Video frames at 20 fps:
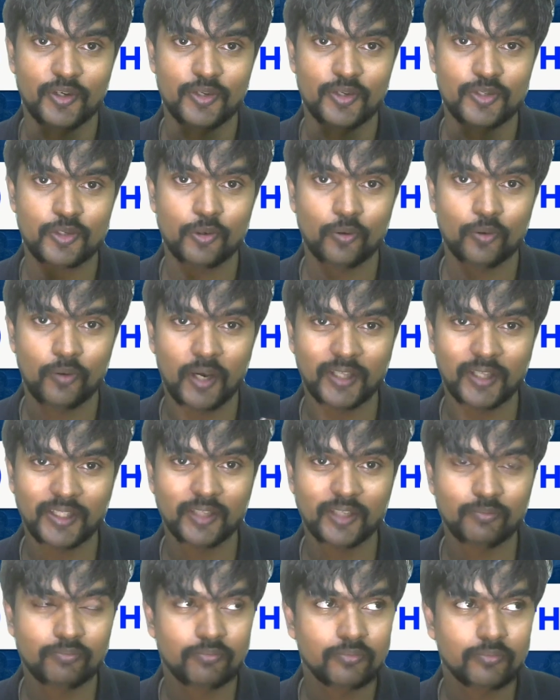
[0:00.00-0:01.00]
So I
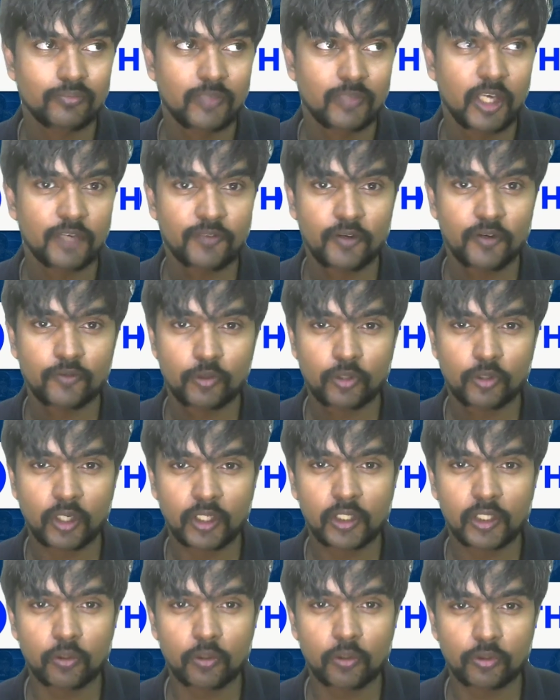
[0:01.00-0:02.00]
think if I have to
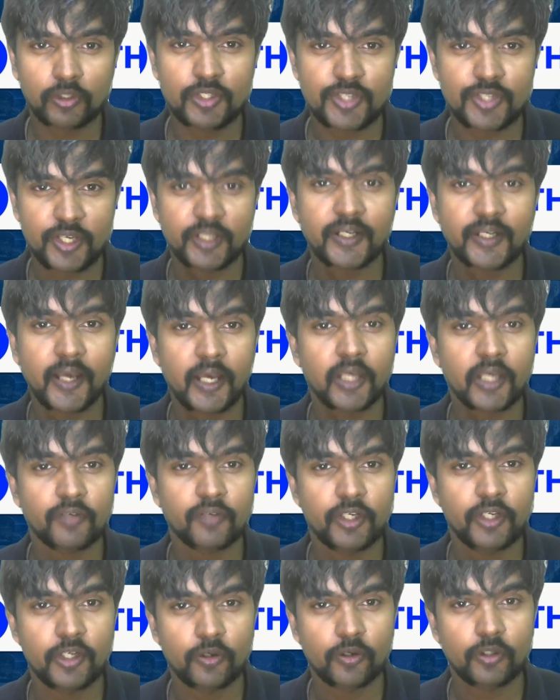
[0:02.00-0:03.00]
conclude this entire
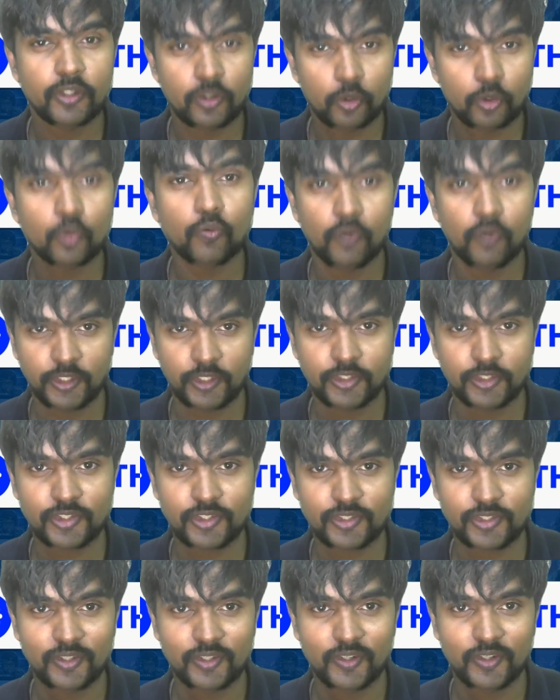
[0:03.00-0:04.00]
video in two
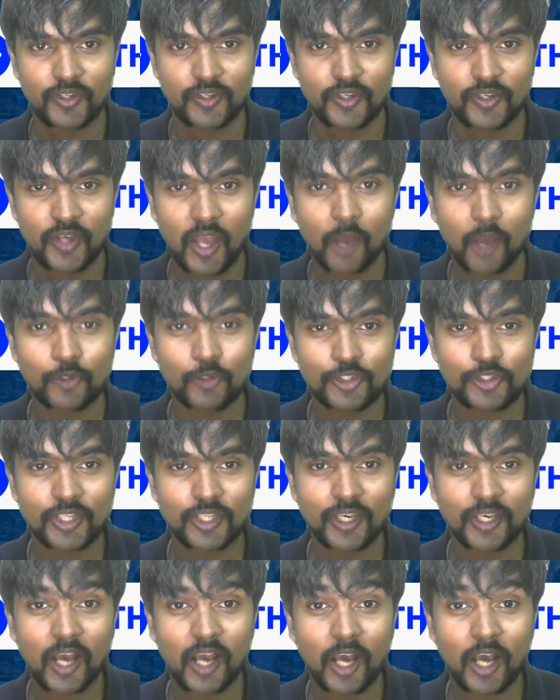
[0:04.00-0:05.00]
words, I would
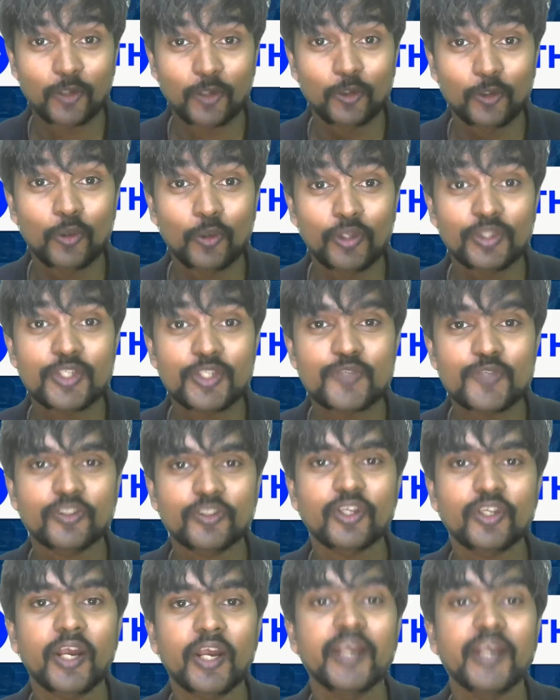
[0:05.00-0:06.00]
say, you doing this for
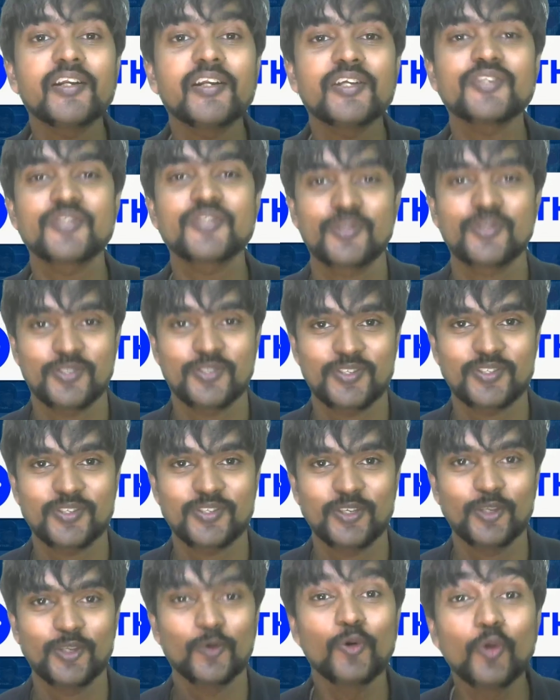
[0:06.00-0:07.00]
the right reasons?
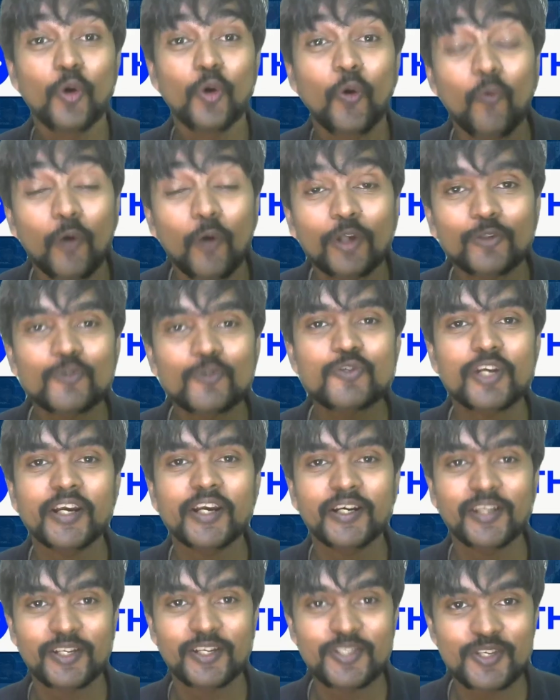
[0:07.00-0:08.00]
You know what those
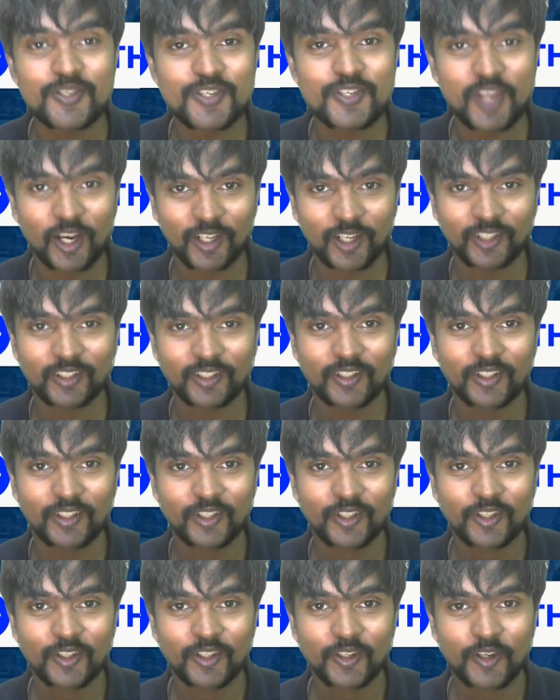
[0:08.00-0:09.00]
right reasons are.
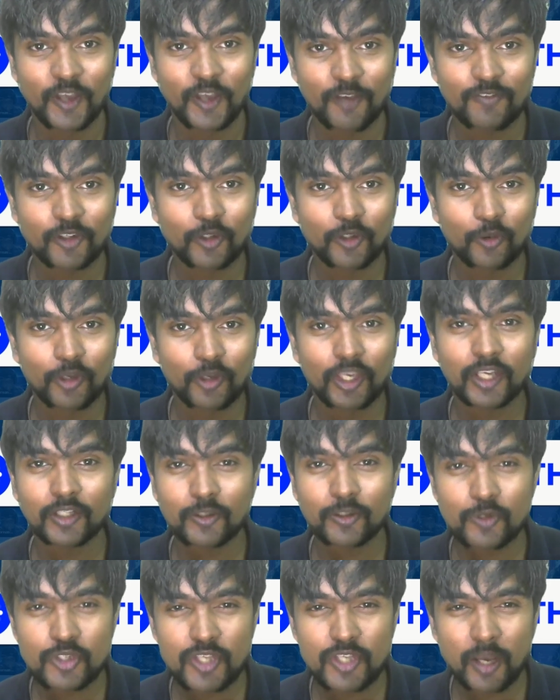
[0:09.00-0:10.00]
If you're doing
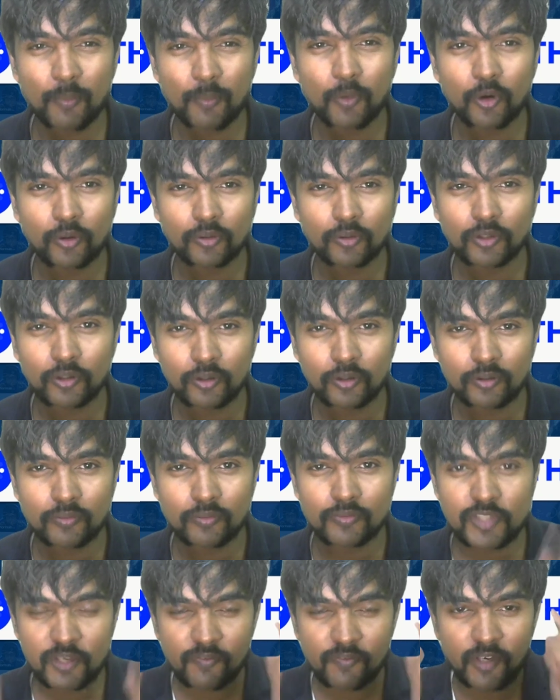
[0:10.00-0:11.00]
it to somehow, you know,
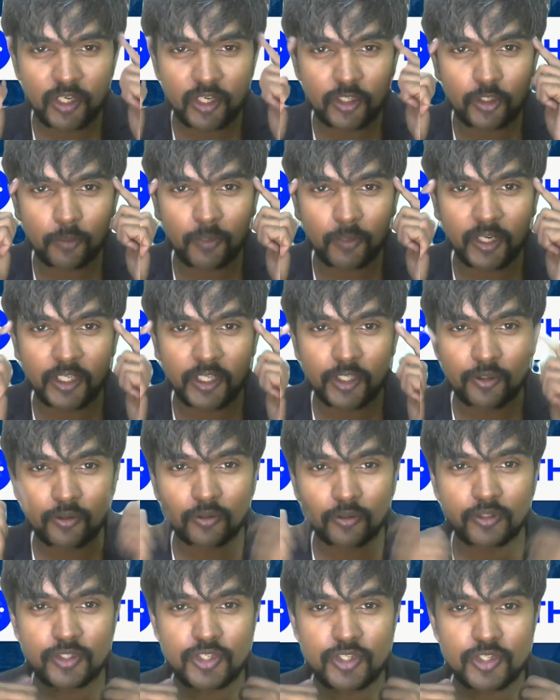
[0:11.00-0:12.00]
somewhere in your mind, you
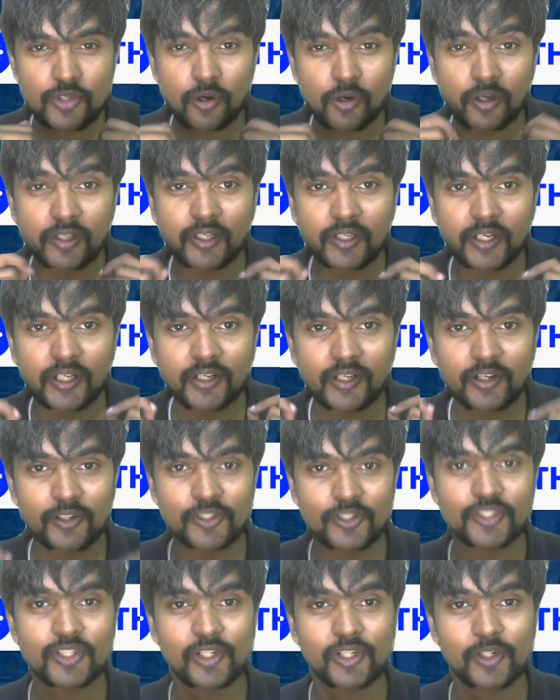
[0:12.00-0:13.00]
know, this is not right and
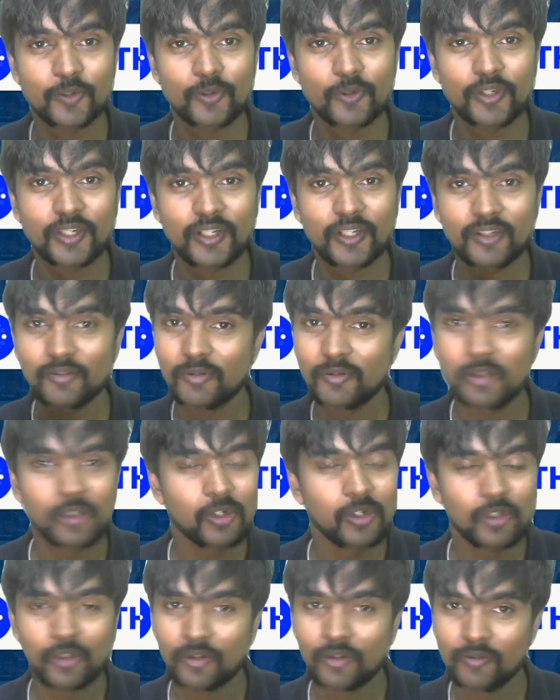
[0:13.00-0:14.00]
you're still doing it,
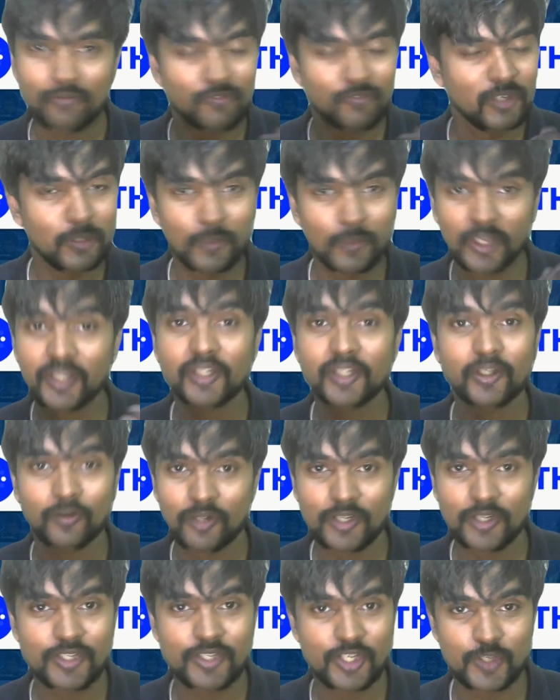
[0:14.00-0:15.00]
we'll make it
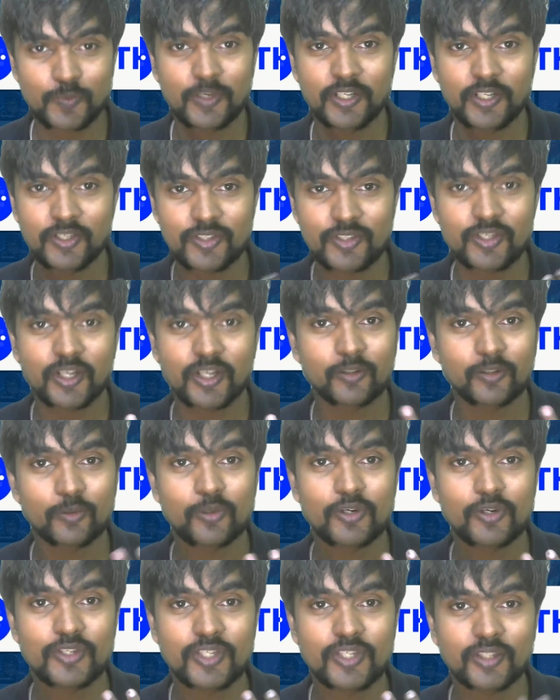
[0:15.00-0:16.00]
out as experienced
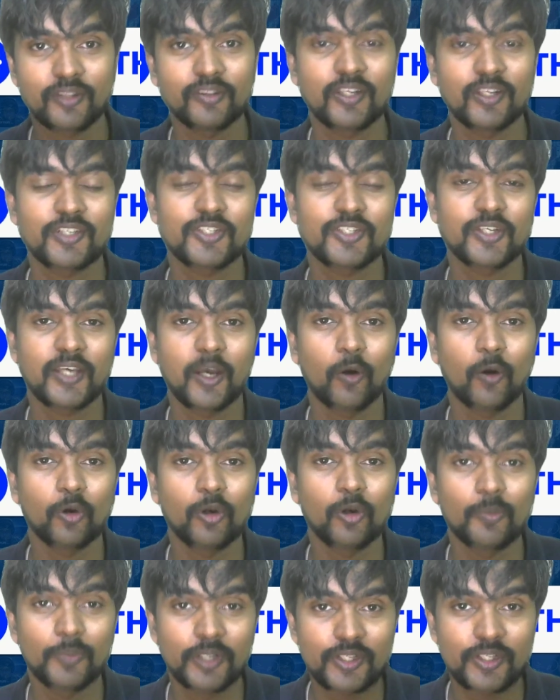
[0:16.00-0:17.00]
recruiters. I think that's the
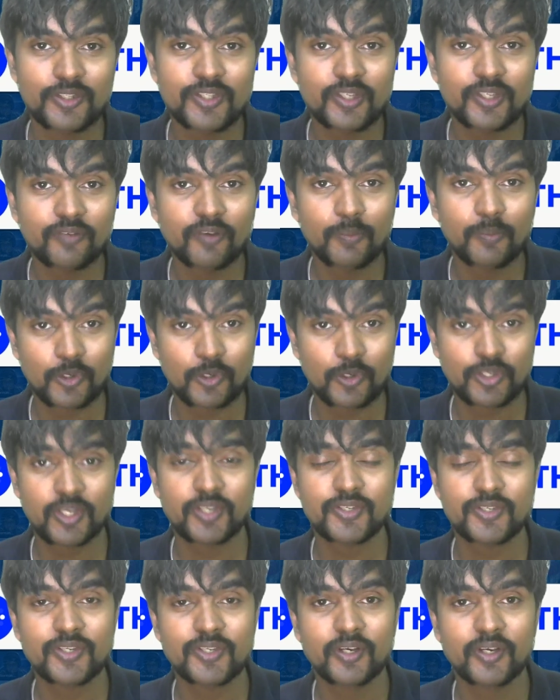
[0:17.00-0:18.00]
competency we
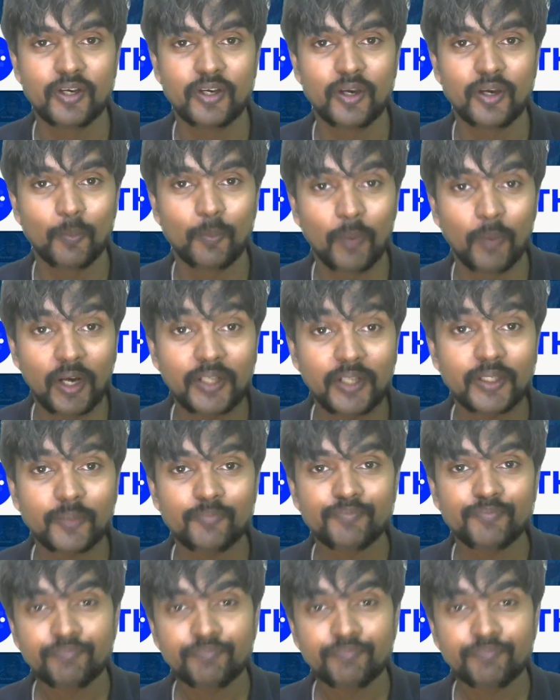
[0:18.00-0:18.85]
possess. But